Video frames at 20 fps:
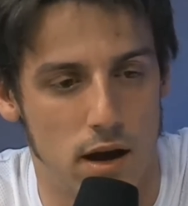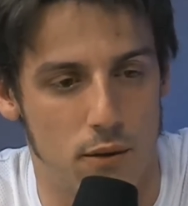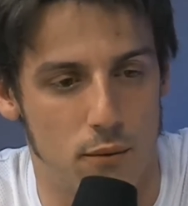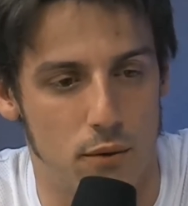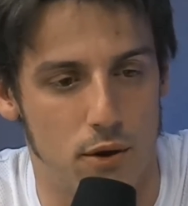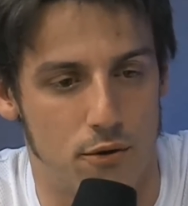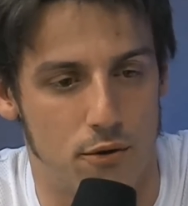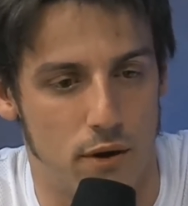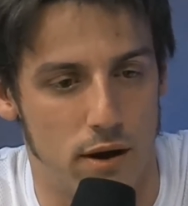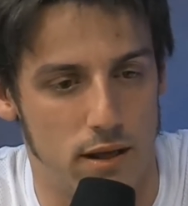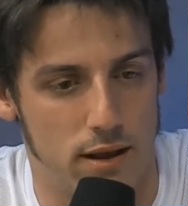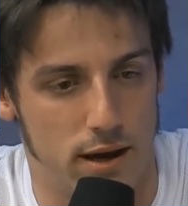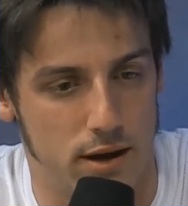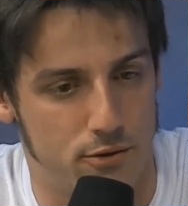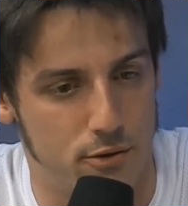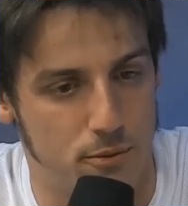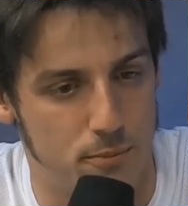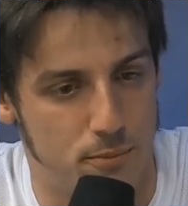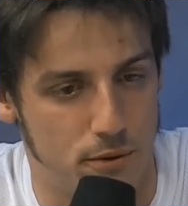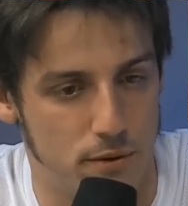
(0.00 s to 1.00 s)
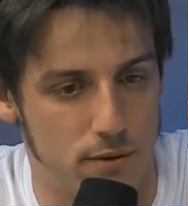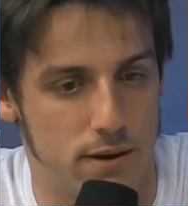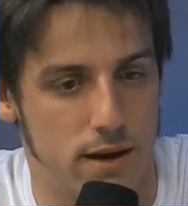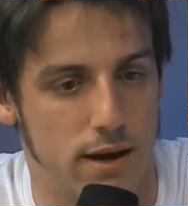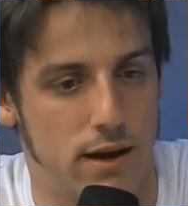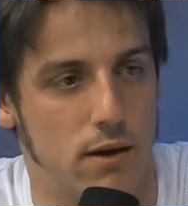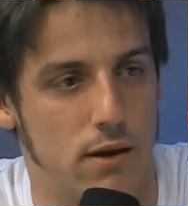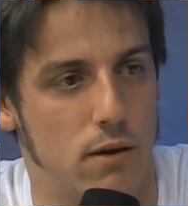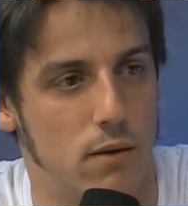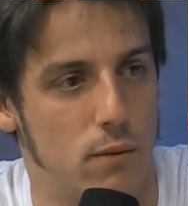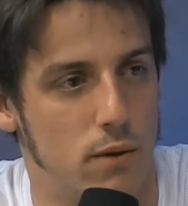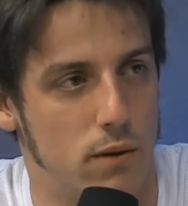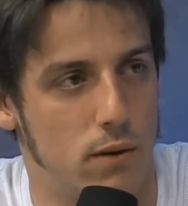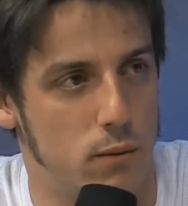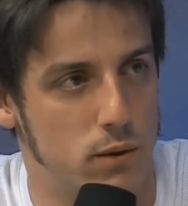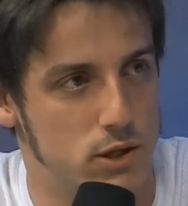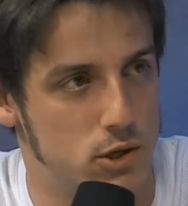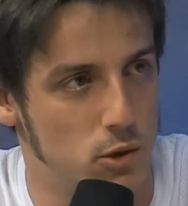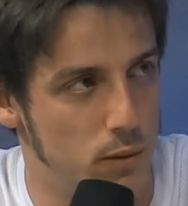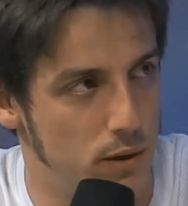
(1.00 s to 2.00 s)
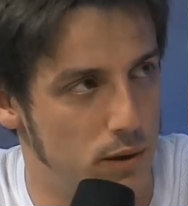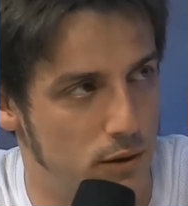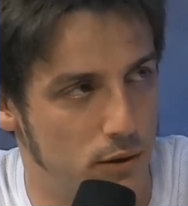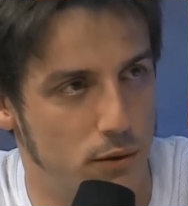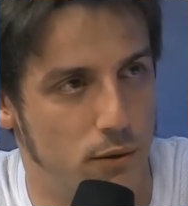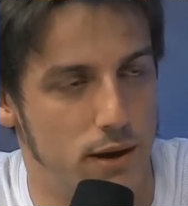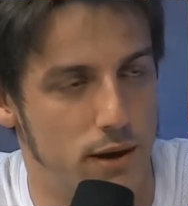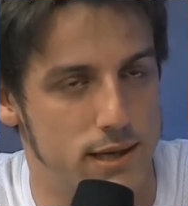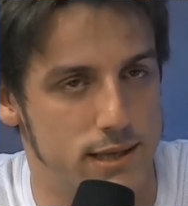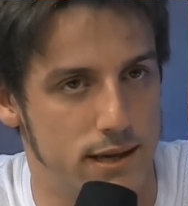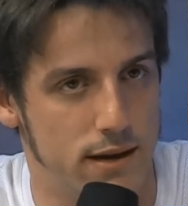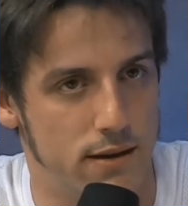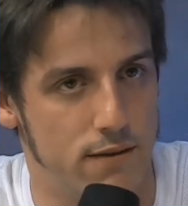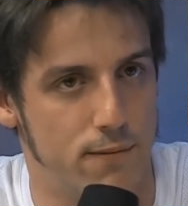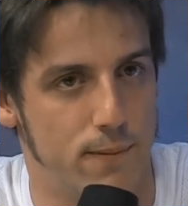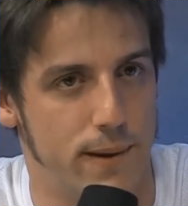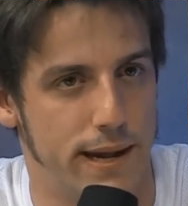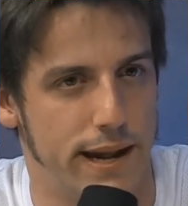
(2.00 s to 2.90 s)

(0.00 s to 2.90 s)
And we were trying to improve what should we do and stuff.